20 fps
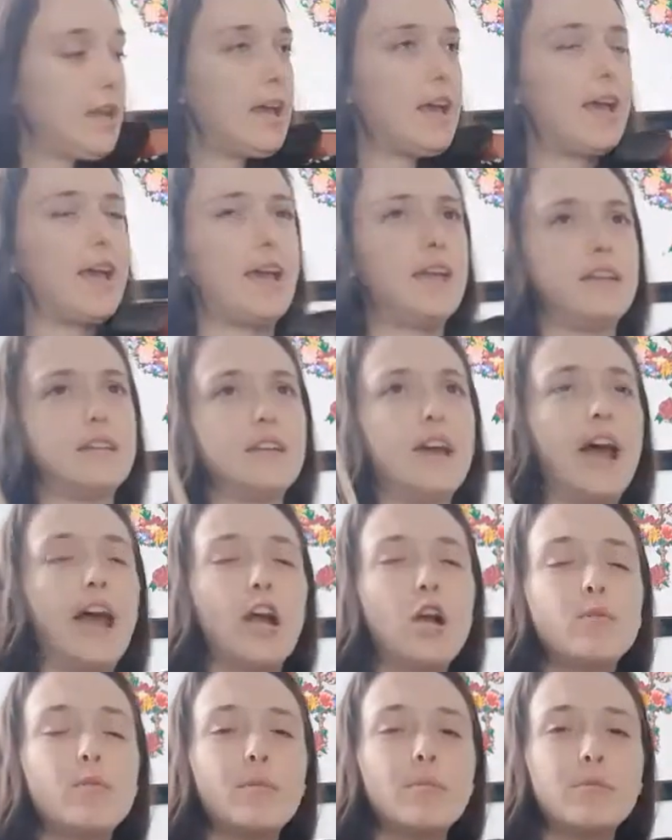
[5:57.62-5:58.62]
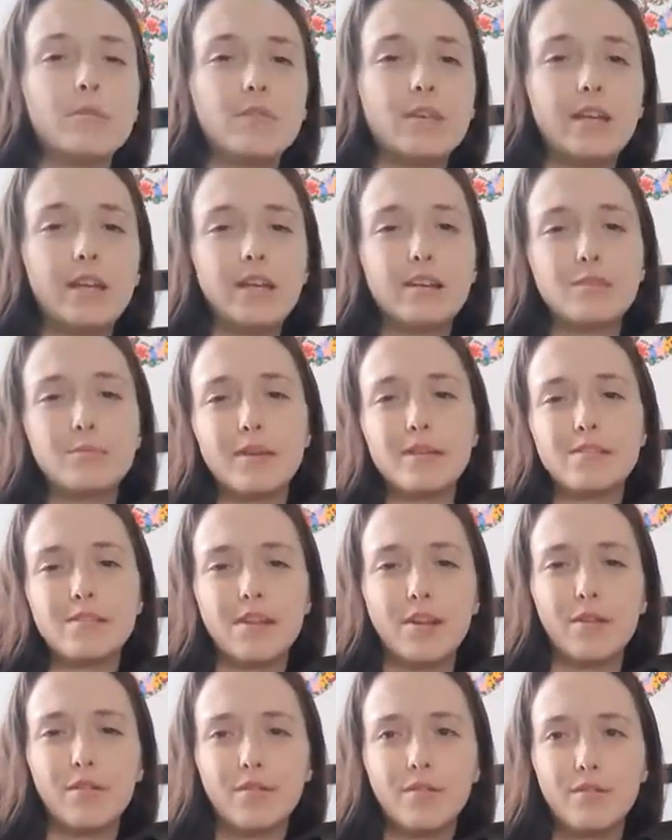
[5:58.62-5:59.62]
and I remember thinking to
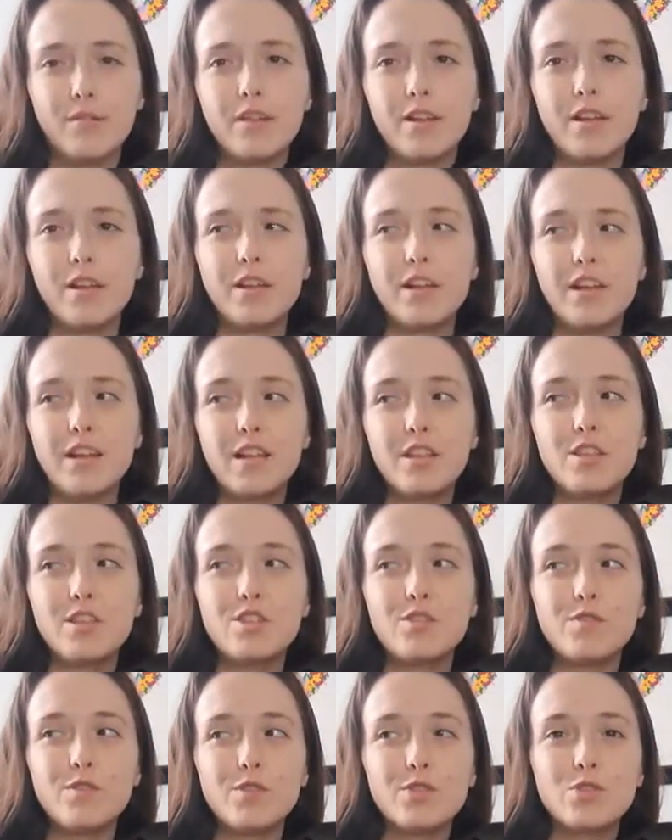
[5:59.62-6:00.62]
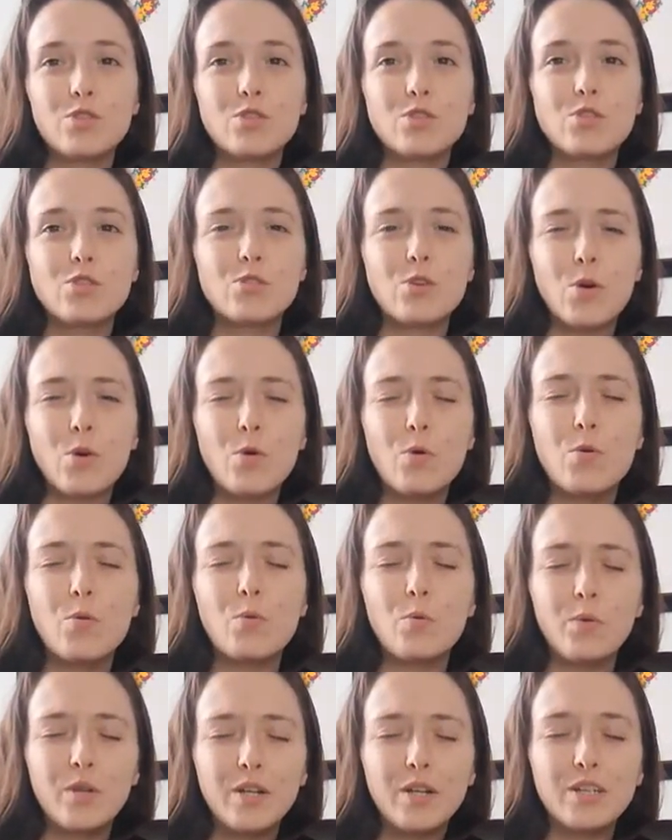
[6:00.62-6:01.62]
myself, this feels so
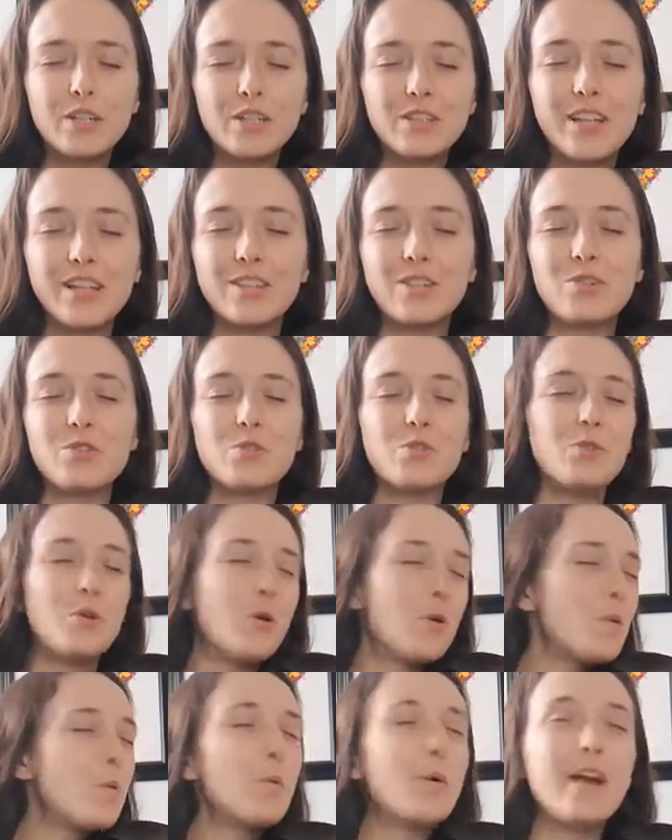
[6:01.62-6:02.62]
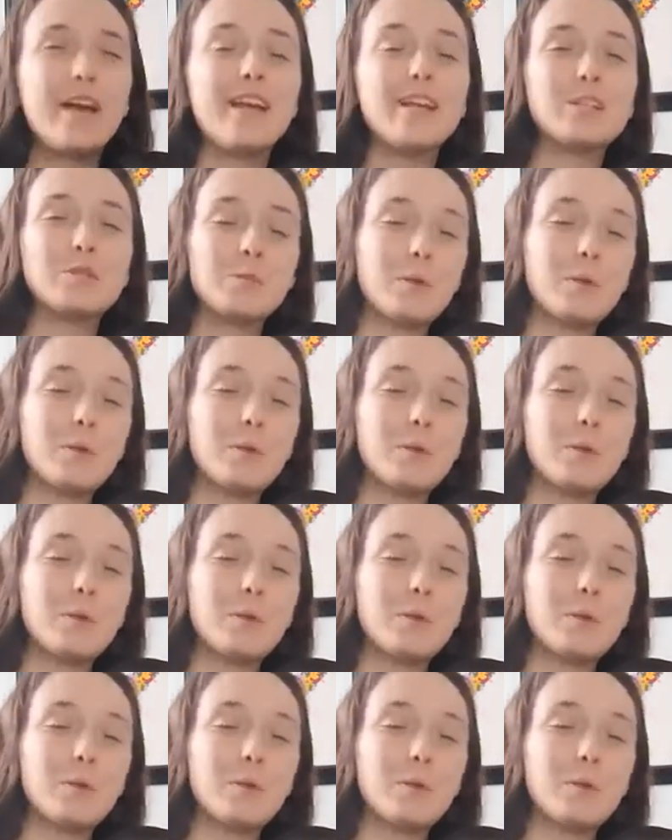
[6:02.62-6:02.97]
weird that there's no way it's